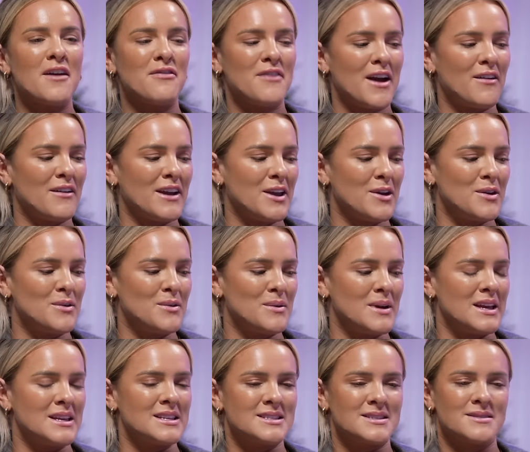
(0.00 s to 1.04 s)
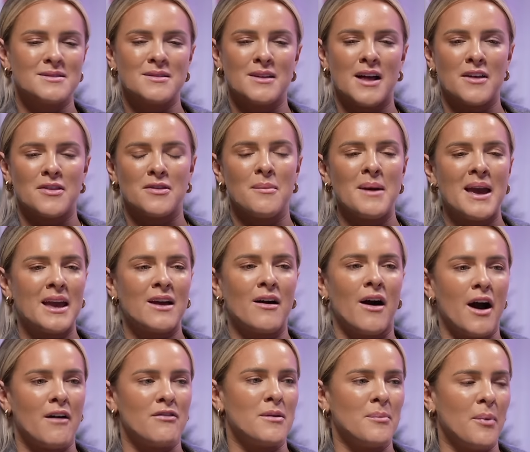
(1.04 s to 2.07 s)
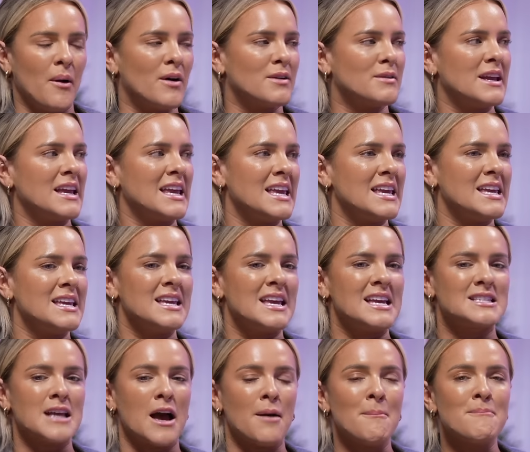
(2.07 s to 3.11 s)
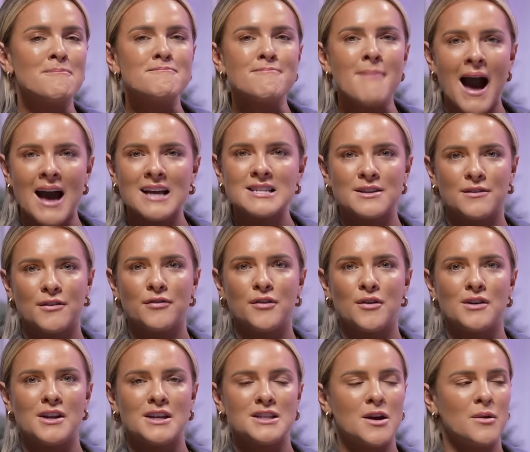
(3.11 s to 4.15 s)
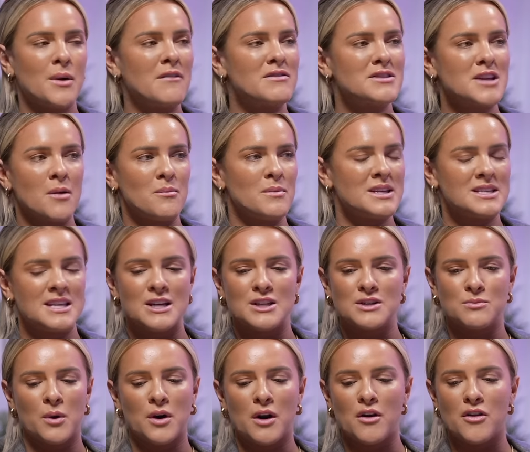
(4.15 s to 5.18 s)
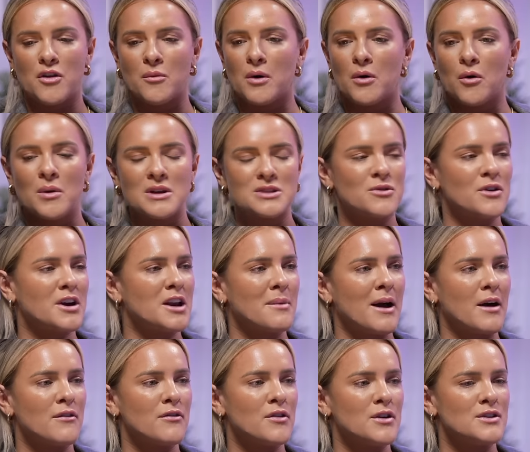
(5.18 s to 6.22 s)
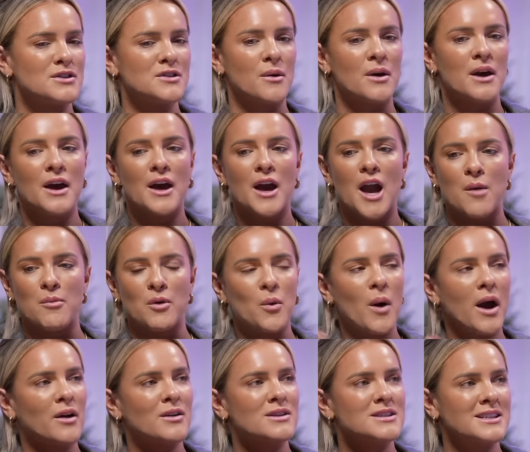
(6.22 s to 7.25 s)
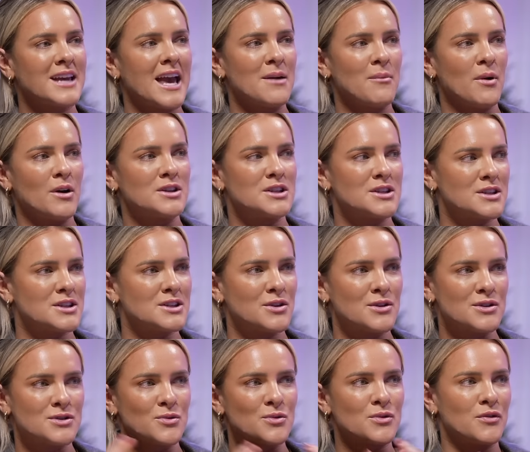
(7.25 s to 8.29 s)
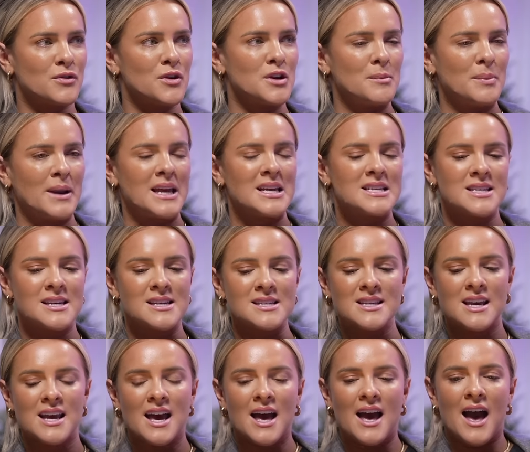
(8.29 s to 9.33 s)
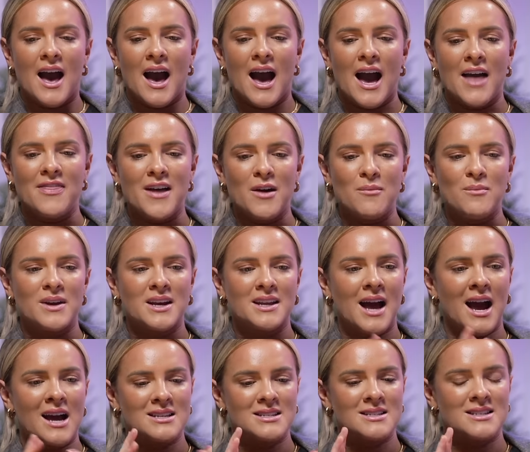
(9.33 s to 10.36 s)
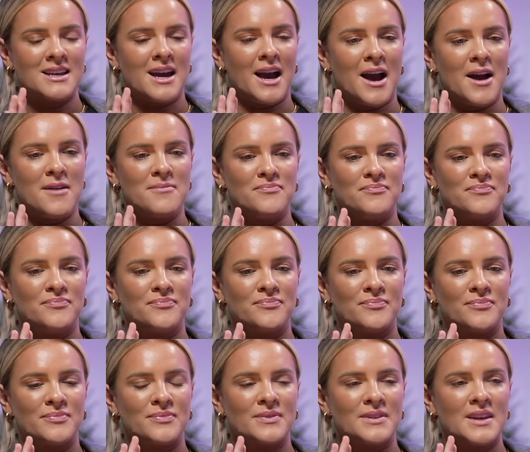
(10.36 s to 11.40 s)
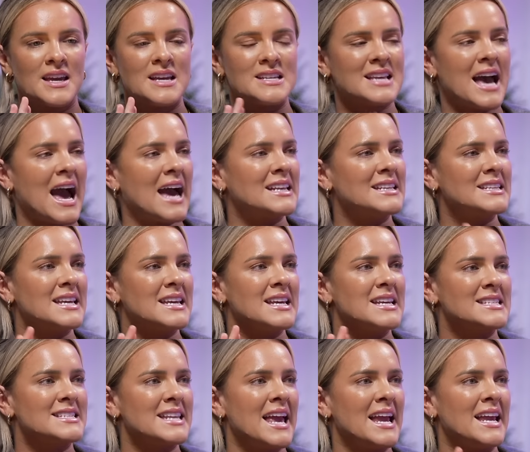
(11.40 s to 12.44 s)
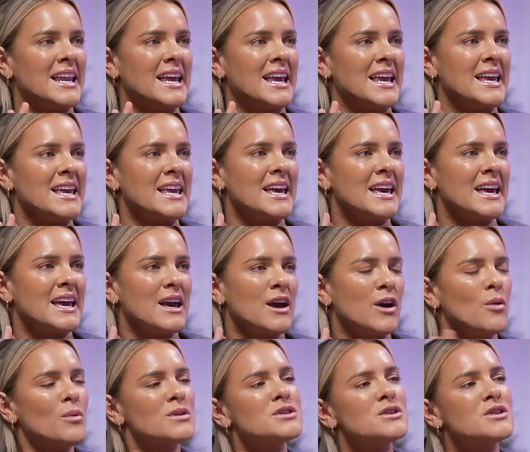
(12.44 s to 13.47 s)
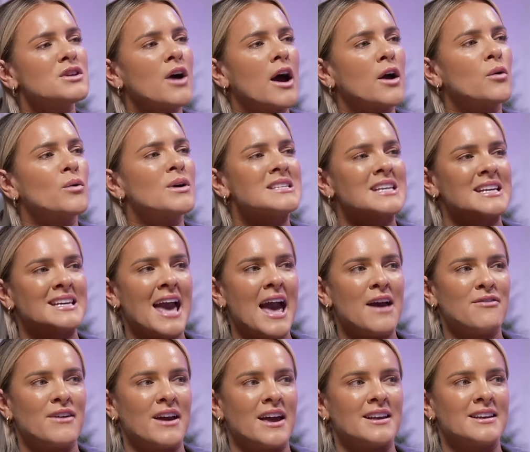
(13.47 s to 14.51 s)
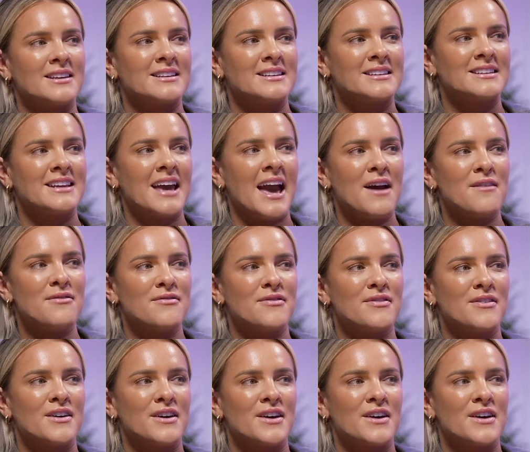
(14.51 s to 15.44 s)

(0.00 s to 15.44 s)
Ferry, who is like the main guy of the pod, he is a massive foodie. So every time we see one another, we're always talking about food. So it'd be quite good to get him on to discuss all the foodie places. Mm. And then we could ask, it's Andy, Slaney, what's the other guy called? Is it Kevin? Kev?